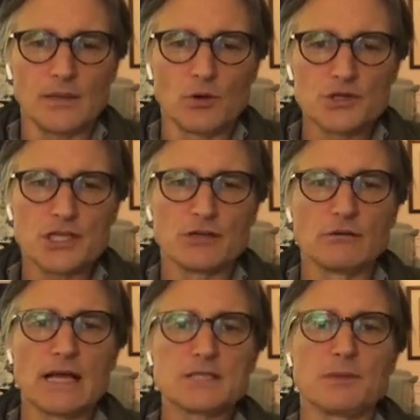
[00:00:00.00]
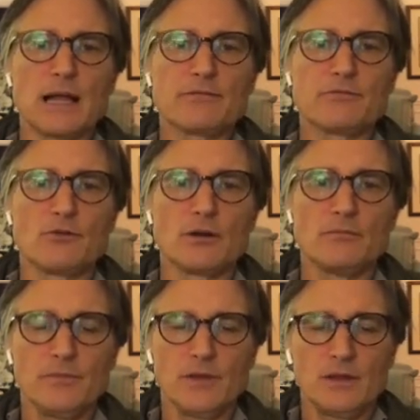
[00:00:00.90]
a more generalized
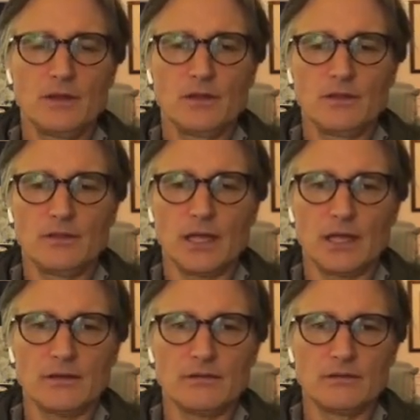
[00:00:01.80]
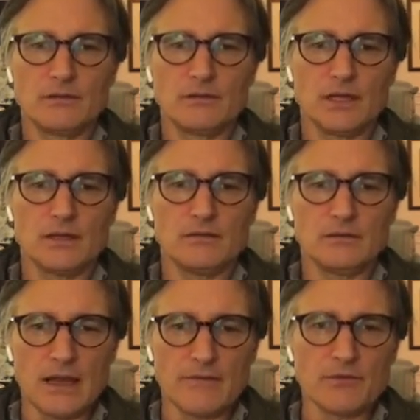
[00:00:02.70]
platform that that
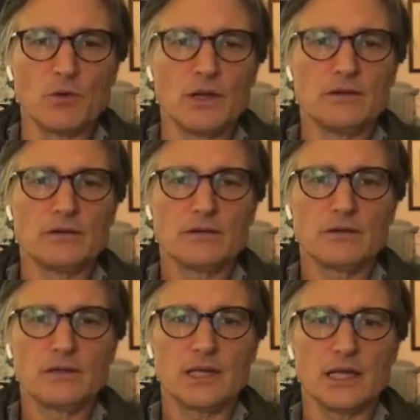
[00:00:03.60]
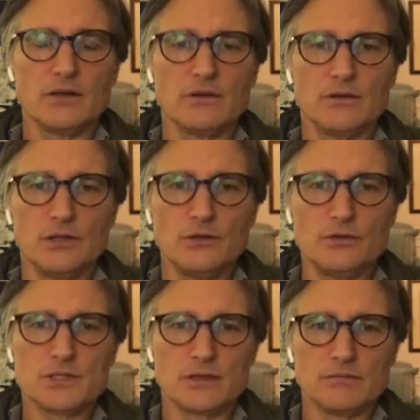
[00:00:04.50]
everyone can
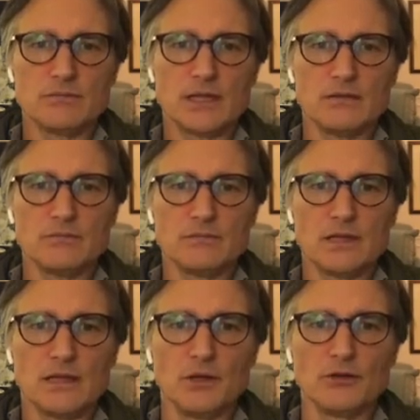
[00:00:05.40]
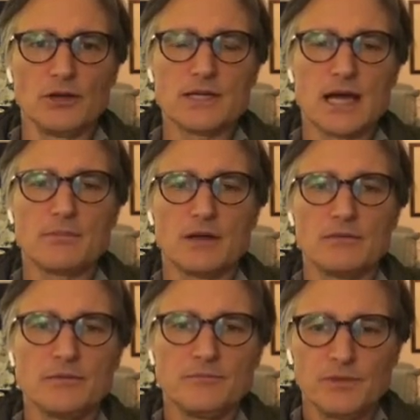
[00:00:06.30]
use and and, and build on top
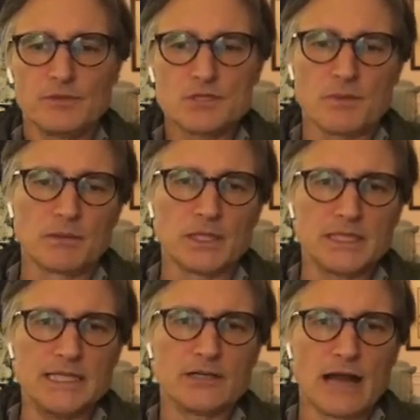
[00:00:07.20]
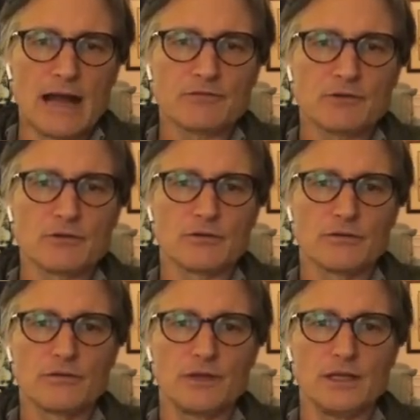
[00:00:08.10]
of, probably a year after
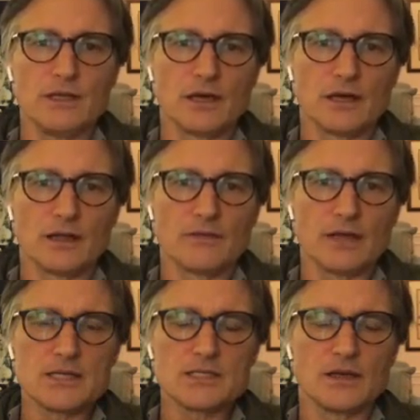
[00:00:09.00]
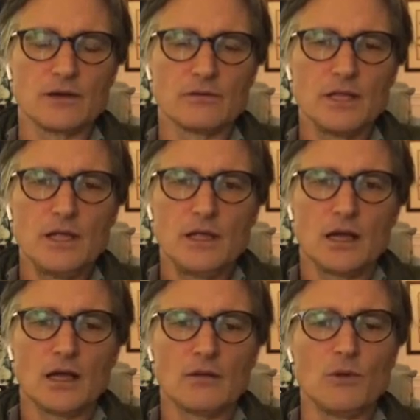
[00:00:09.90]
the uh, the ICO,
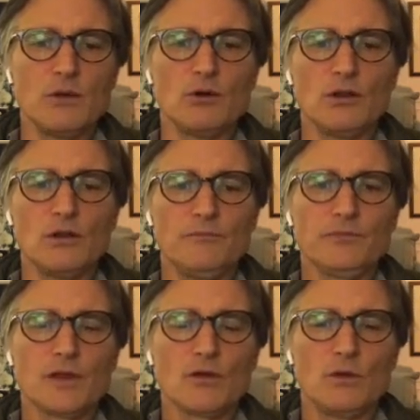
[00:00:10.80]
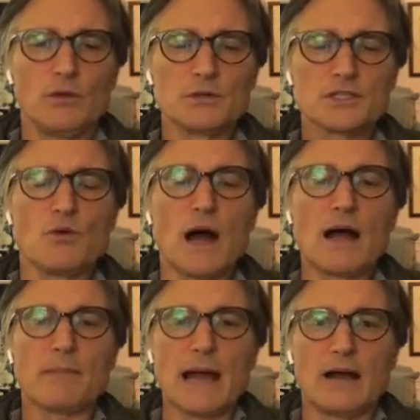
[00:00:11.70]
um, we will we will
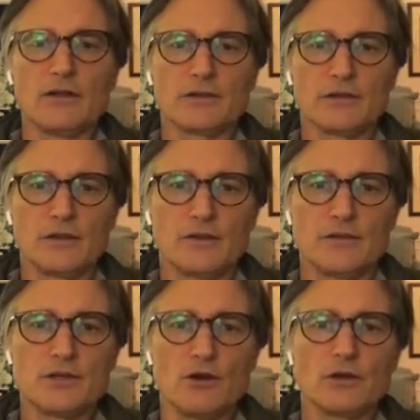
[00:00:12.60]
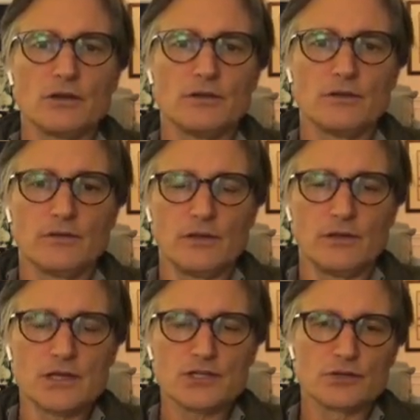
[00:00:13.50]
swap out the token, the
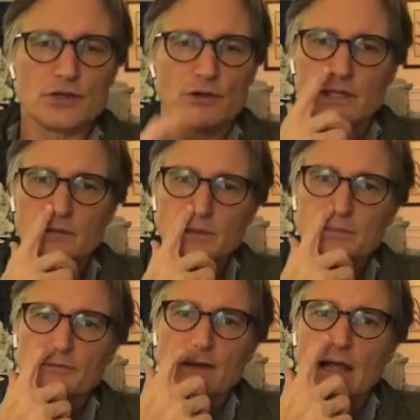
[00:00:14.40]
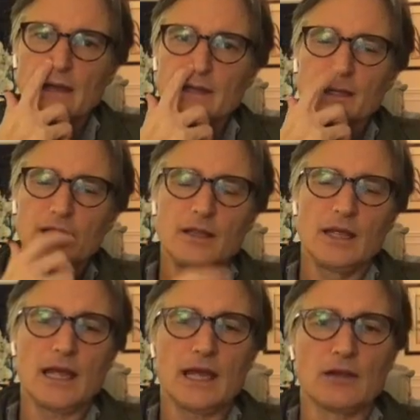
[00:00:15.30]
initial token that we provide,
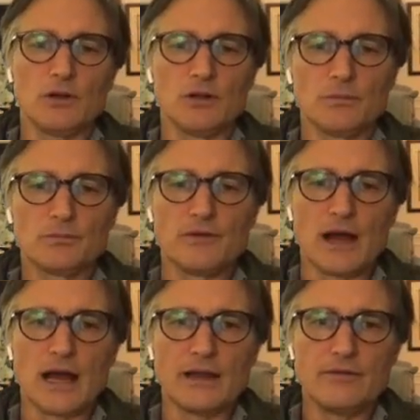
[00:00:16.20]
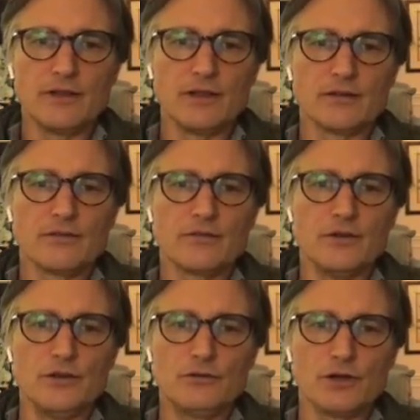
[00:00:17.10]
and we'll provide the
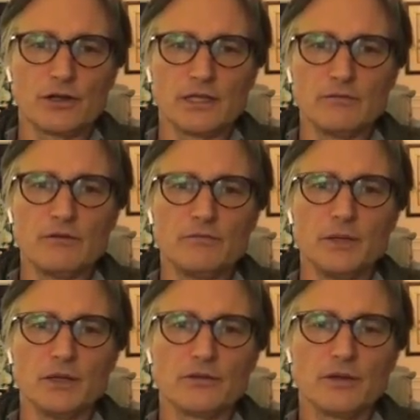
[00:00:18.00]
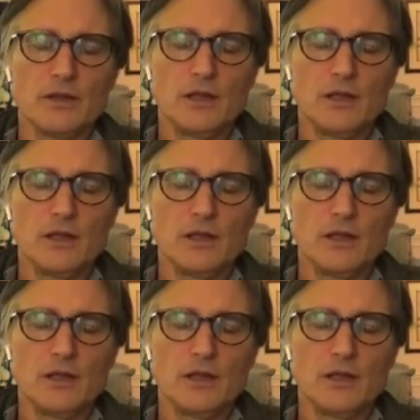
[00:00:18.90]
the new token that we've built.